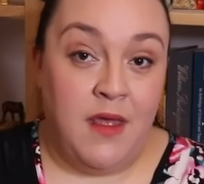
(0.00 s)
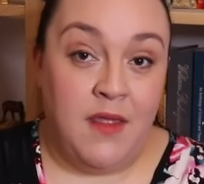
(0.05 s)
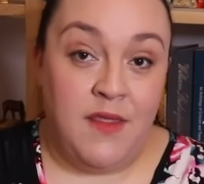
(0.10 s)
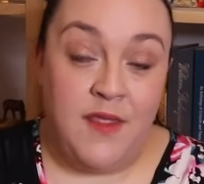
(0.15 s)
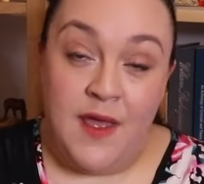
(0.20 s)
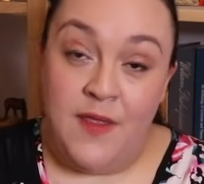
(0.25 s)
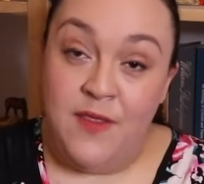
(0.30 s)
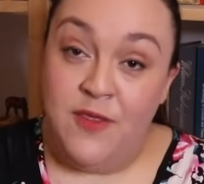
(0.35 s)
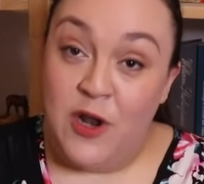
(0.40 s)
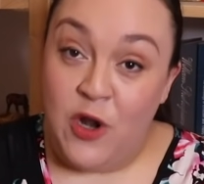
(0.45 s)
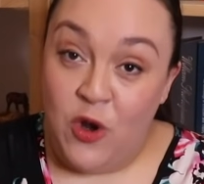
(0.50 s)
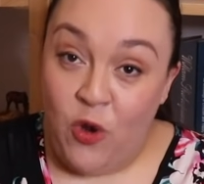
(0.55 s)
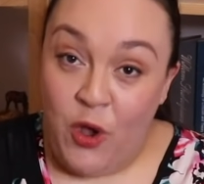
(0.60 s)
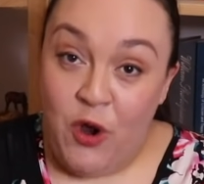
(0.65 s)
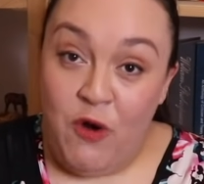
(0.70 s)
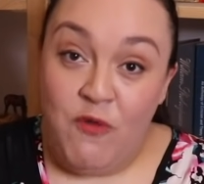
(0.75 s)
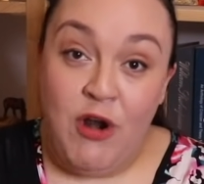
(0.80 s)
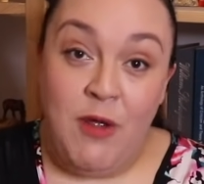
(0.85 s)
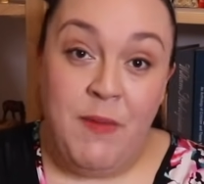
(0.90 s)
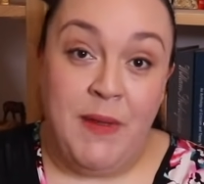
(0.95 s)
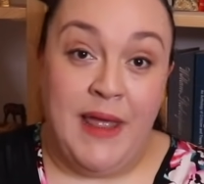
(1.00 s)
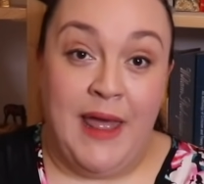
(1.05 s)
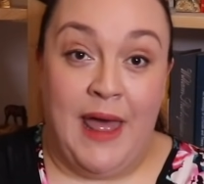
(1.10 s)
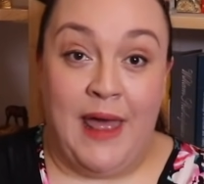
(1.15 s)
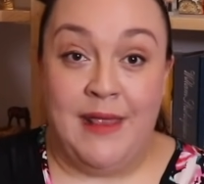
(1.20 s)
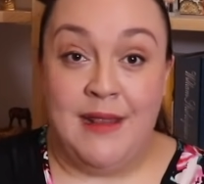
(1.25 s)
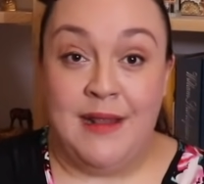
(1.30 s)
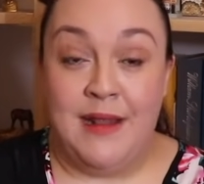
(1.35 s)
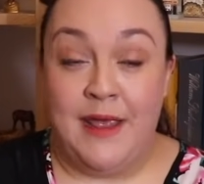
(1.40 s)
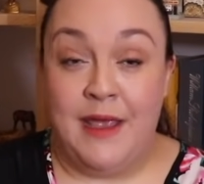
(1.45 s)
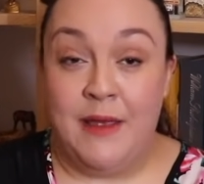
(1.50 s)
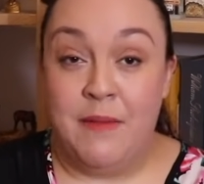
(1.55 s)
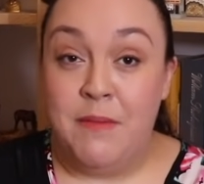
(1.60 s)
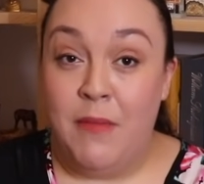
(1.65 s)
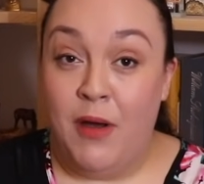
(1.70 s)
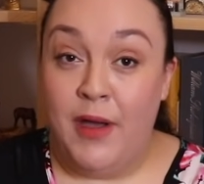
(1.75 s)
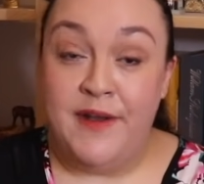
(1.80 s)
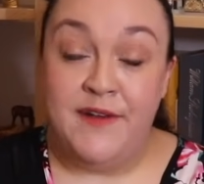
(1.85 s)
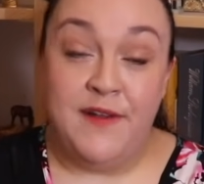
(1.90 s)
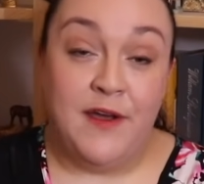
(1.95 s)
then the loyal Roman Catholic
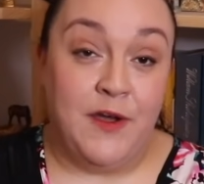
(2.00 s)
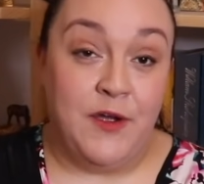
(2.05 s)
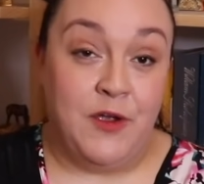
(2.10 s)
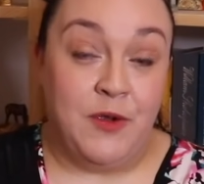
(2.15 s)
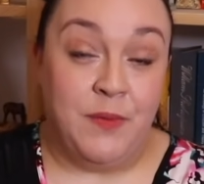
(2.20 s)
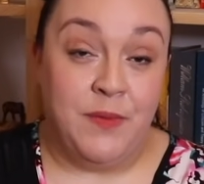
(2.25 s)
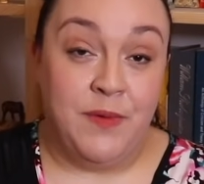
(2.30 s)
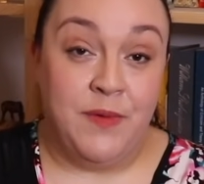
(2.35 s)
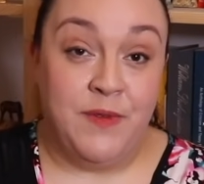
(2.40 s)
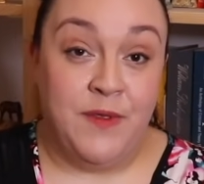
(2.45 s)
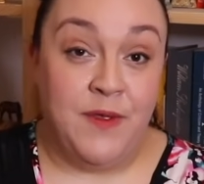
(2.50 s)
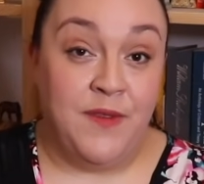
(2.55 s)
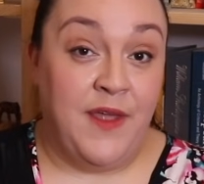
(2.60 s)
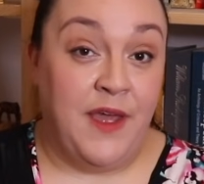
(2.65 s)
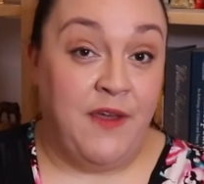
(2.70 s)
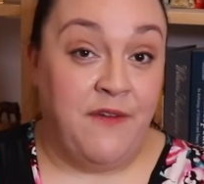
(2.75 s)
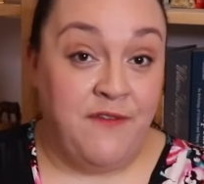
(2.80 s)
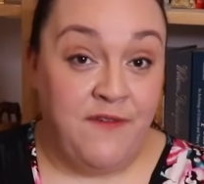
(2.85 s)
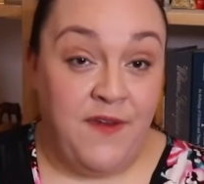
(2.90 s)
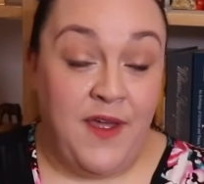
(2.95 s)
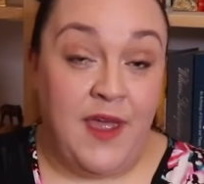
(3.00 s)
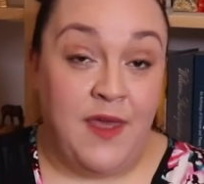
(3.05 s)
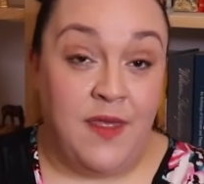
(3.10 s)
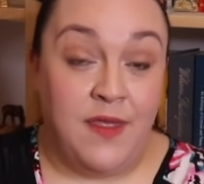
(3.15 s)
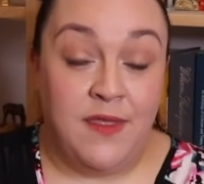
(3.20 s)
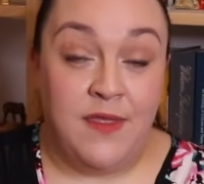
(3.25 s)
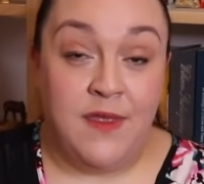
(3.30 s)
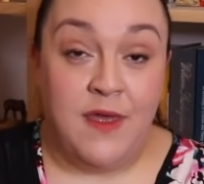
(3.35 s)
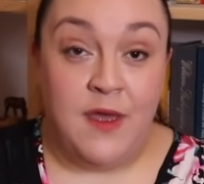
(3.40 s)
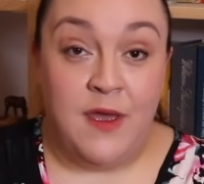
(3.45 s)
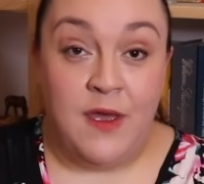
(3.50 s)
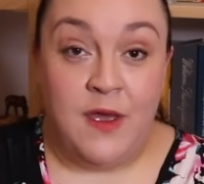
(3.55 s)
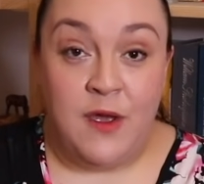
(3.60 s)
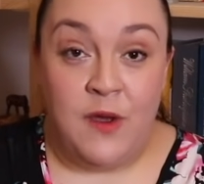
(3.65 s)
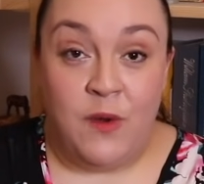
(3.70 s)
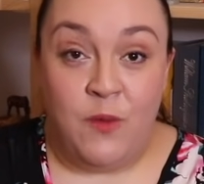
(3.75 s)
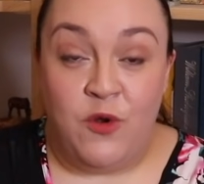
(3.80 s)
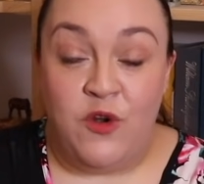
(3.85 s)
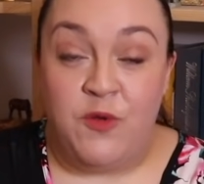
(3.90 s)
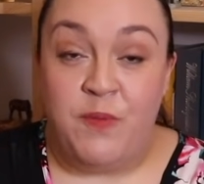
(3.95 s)
might hope that their faith
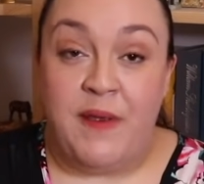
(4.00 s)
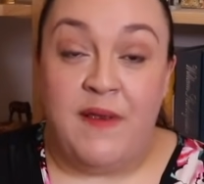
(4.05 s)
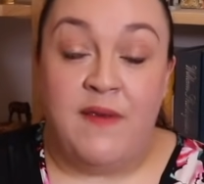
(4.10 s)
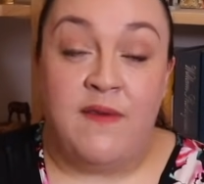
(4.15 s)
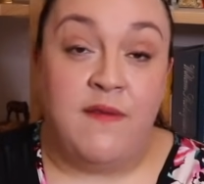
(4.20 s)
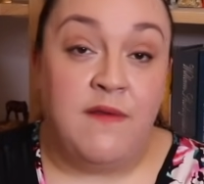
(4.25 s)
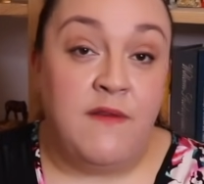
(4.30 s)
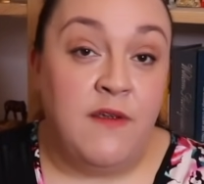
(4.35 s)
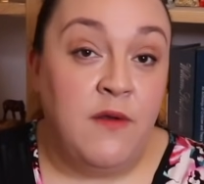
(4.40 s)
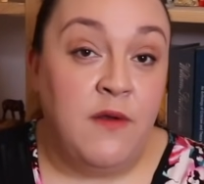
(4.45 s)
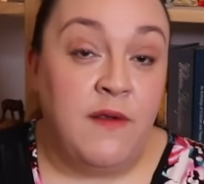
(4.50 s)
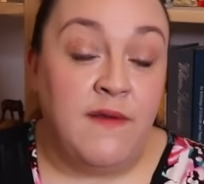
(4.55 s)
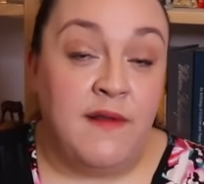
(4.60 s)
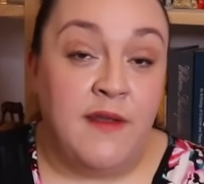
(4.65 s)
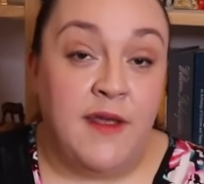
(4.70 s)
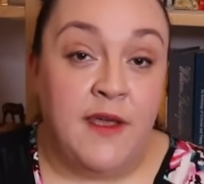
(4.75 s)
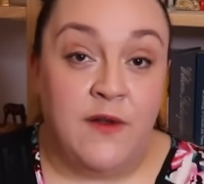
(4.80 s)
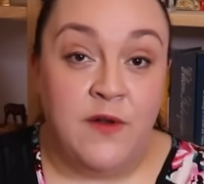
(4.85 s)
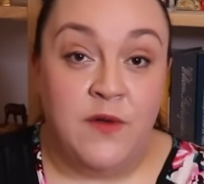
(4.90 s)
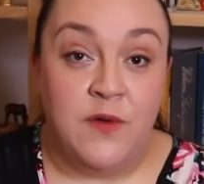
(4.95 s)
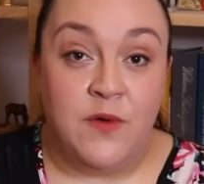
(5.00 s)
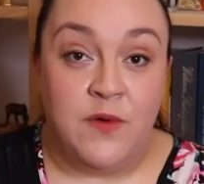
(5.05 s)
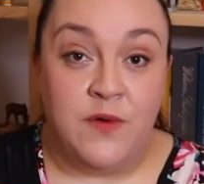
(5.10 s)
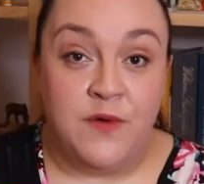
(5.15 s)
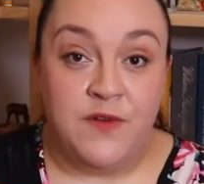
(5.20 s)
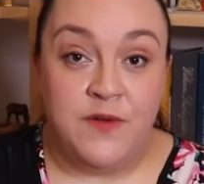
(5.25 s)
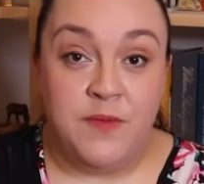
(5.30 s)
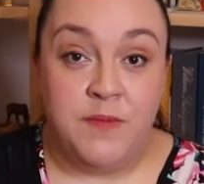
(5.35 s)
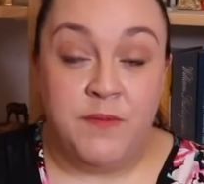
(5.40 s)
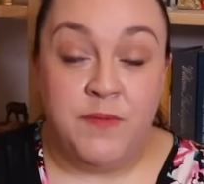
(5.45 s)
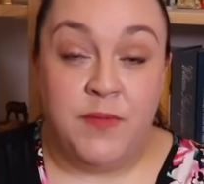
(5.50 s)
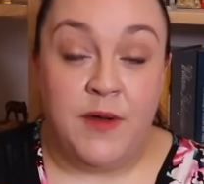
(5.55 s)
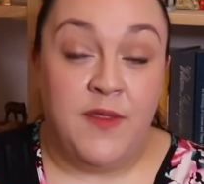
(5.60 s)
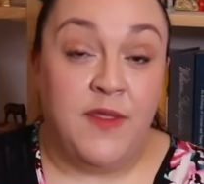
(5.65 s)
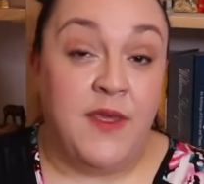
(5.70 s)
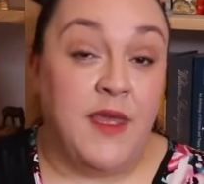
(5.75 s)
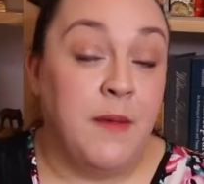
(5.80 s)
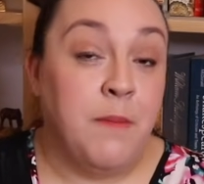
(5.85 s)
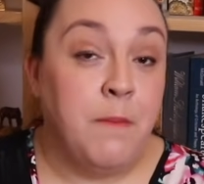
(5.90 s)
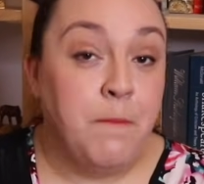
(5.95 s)
would be studiously ignored by
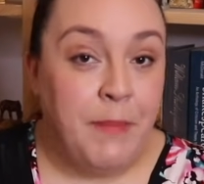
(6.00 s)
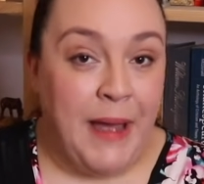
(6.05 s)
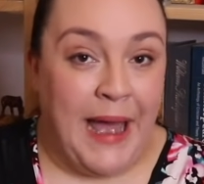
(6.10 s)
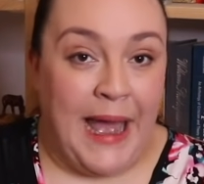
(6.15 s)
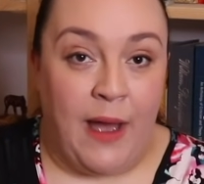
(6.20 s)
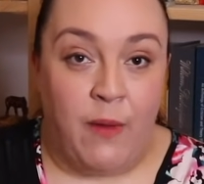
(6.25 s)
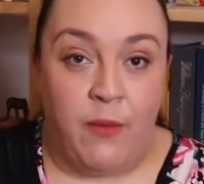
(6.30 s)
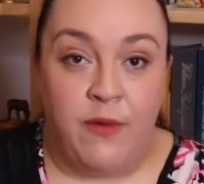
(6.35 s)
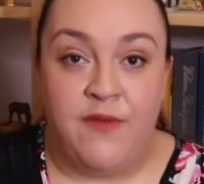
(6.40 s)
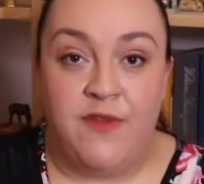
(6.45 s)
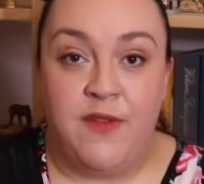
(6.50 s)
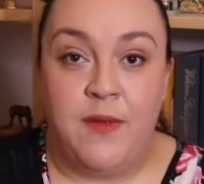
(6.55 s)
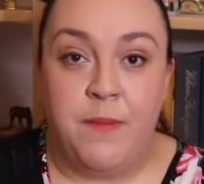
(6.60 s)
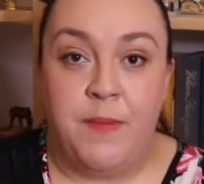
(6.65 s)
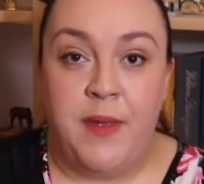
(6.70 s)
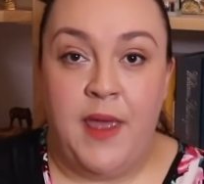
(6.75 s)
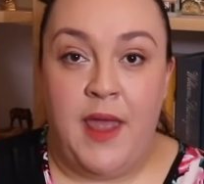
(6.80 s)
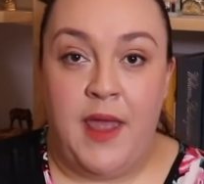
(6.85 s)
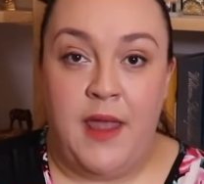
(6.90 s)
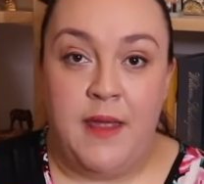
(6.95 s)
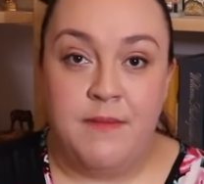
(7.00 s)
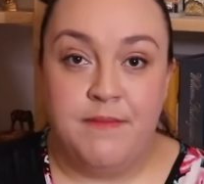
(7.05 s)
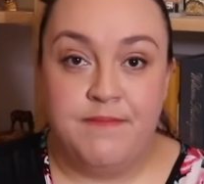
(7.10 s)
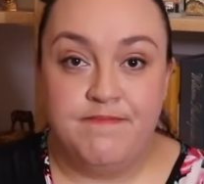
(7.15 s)
the powers that be.